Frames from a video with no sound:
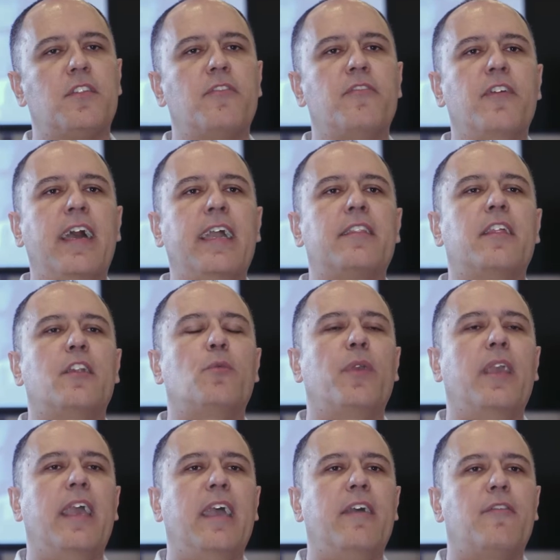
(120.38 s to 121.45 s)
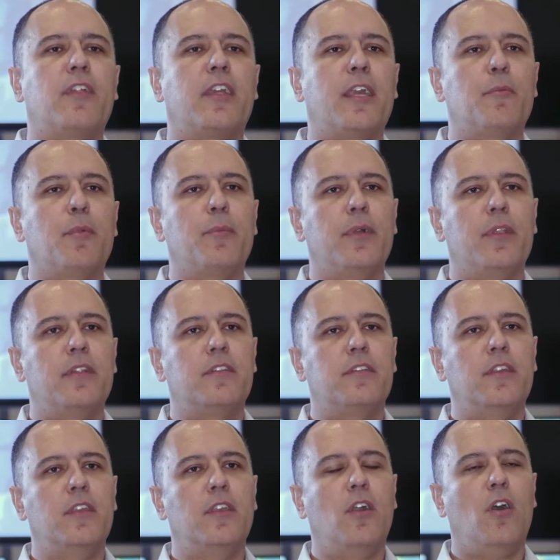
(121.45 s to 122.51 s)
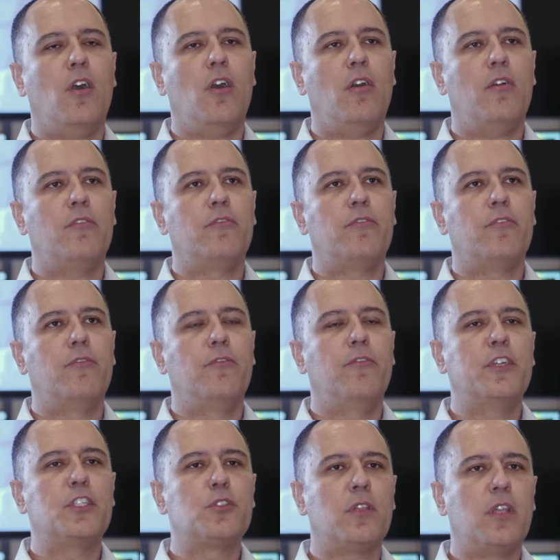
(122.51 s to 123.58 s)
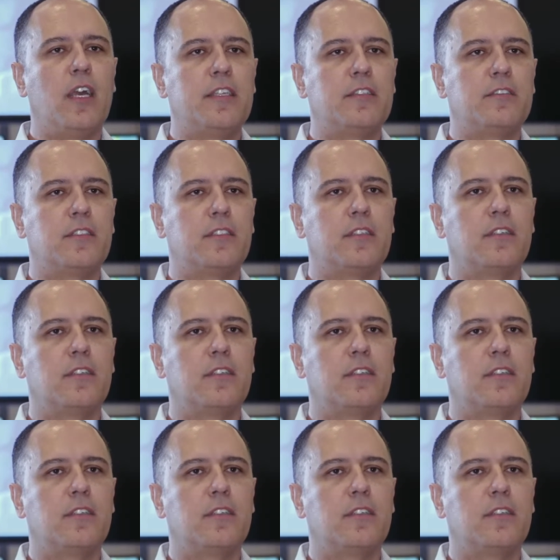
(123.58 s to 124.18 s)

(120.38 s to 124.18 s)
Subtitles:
fact that we have the capability of visualizing